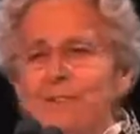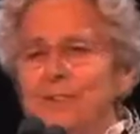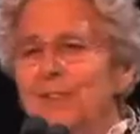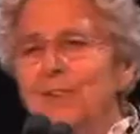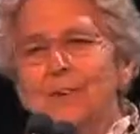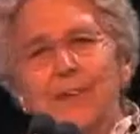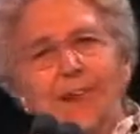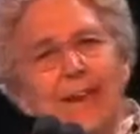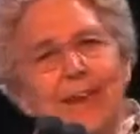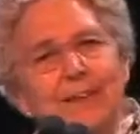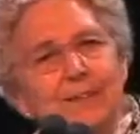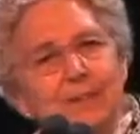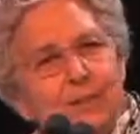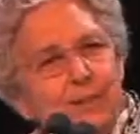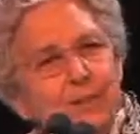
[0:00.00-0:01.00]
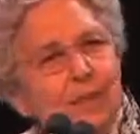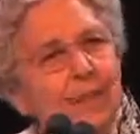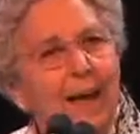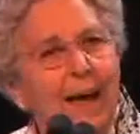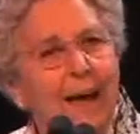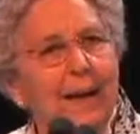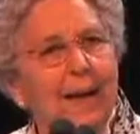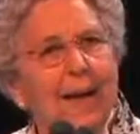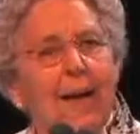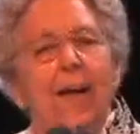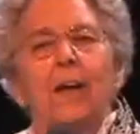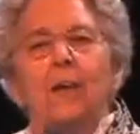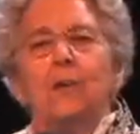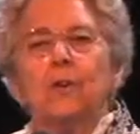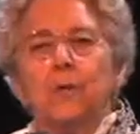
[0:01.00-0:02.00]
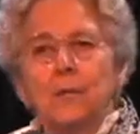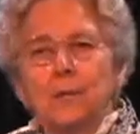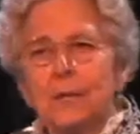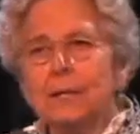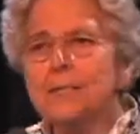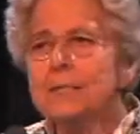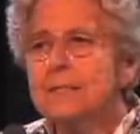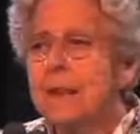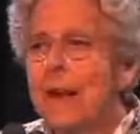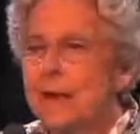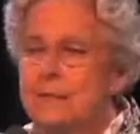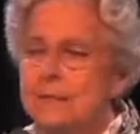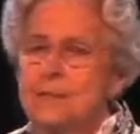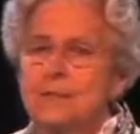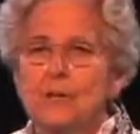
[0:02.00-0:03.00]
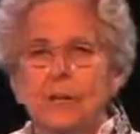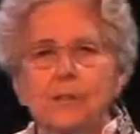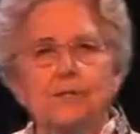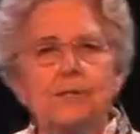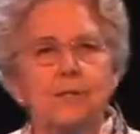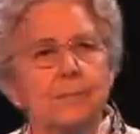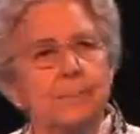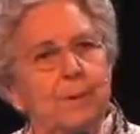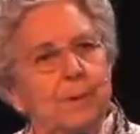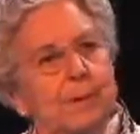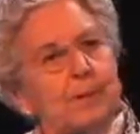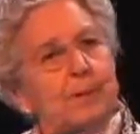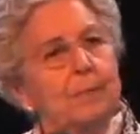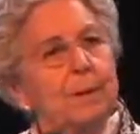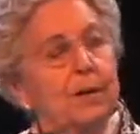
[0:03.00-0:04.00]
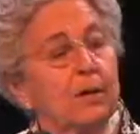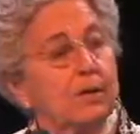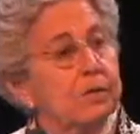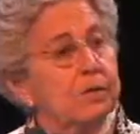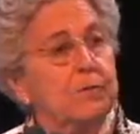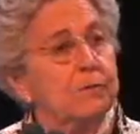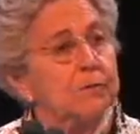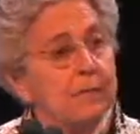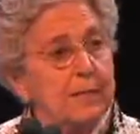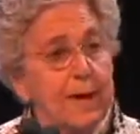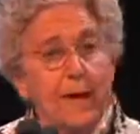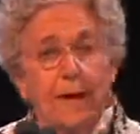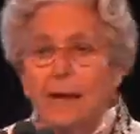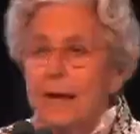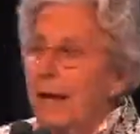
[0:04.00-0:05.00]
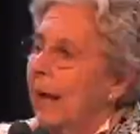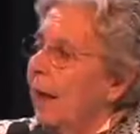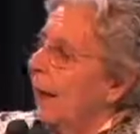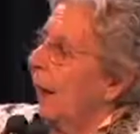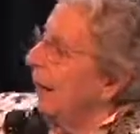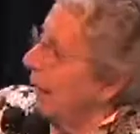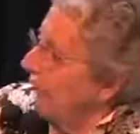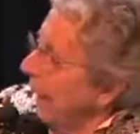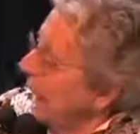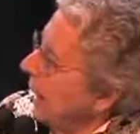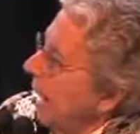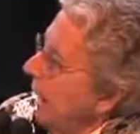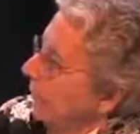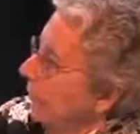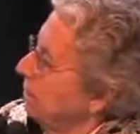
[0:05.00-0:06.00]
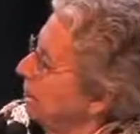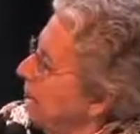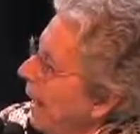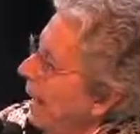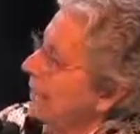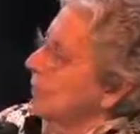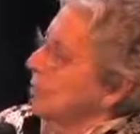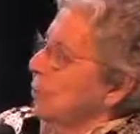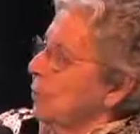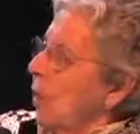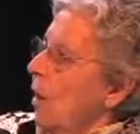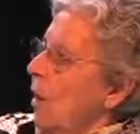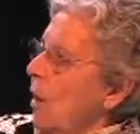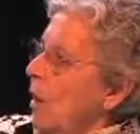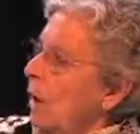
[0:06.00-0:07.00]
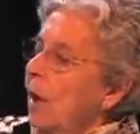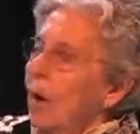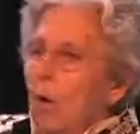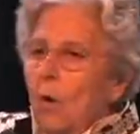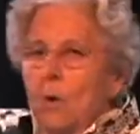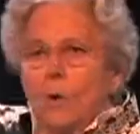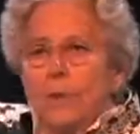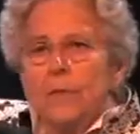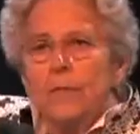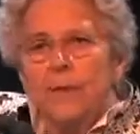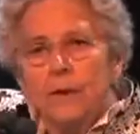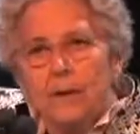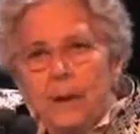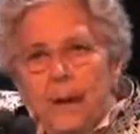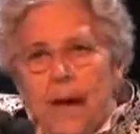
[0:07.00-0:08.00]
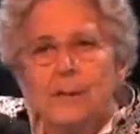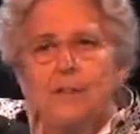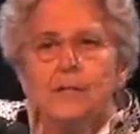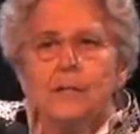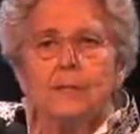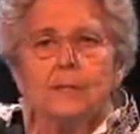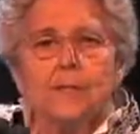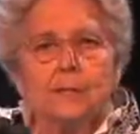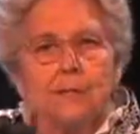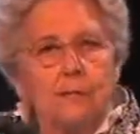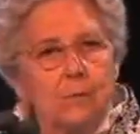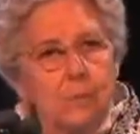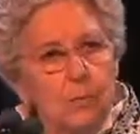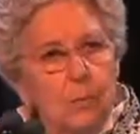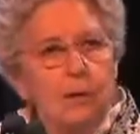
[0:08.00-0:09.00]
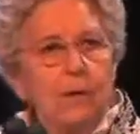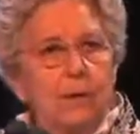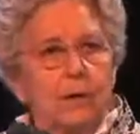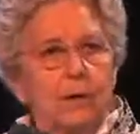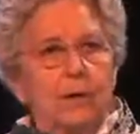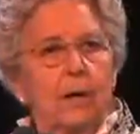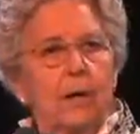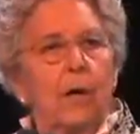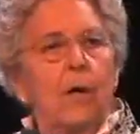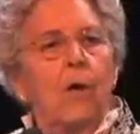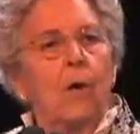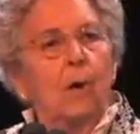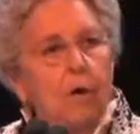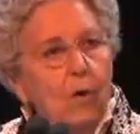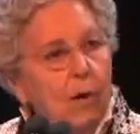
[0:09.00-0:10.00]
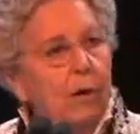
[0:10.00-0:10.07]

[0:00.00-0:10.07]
a judge's opinion because you say they got the facts wrong or their logic doesn't work or something pertaining to their